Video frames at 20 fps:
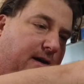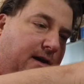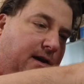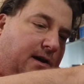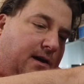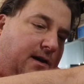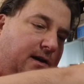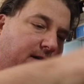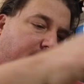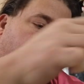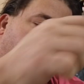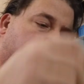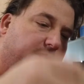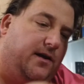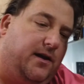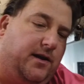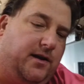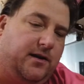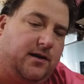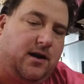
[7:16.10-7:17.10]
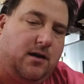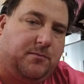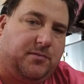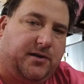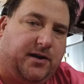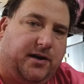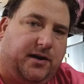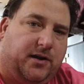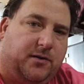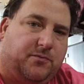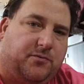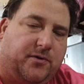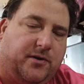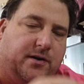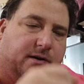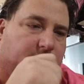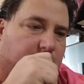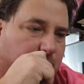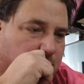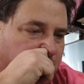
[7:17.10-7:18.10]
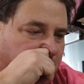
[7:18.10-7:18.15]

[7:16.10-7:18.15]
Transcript: And a complicated print.